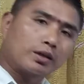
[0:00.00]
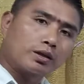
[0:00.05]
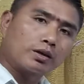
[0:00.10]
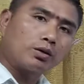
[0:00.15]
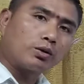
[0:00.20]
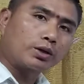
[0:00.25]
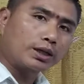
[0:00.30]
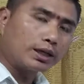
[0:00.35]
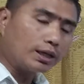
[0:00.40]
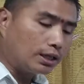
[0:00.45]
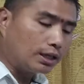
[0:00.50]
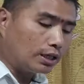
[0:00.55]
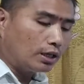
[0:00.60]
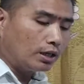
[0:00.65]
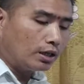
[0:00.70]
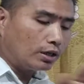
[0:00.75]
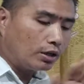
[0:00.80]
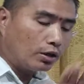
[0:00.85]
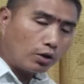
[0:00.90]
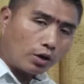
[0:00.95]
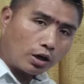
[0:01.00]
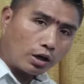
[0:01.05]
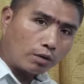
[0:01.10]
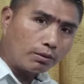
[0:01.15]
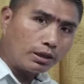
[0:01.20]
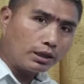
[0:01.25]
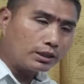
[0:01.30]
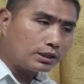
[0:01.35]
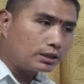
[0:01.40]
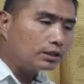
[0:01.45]
Okay,
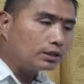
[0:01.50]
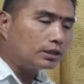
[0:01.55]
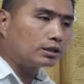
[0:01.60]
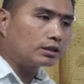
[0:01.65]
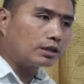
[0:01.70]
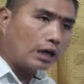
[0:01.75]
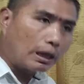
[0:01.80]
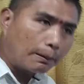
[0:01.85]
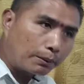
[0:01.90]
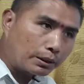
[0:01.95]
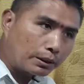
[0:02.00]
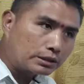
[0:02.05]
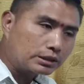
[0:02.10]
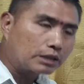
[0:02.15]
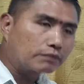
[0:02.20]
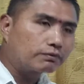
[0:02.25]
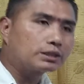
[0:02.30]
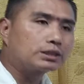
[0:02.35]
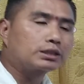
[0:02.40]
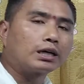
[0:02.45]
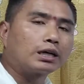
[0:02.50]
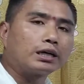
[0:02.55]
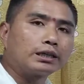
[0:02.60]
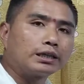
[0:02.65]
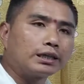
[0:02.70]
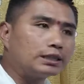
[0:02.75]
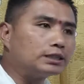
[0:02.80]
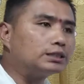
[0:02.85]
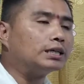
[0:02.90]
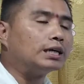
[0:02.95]
normally the upper surface
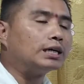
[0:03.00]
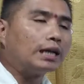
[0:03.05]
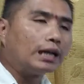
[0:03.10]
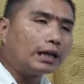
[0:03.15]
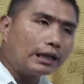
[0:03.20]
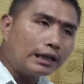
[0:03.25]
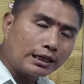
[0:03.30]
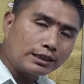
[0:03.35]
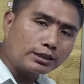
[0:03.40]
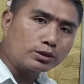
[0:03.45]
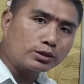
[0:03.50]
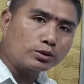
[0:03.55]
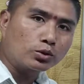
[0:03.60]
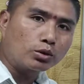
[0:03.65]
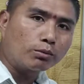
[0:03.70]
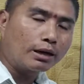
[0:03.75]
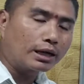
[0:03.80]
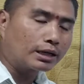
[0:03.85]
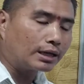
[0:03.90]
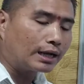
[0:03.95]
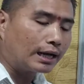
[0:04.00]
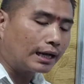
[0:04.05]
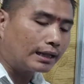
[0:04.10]
contains less stomata,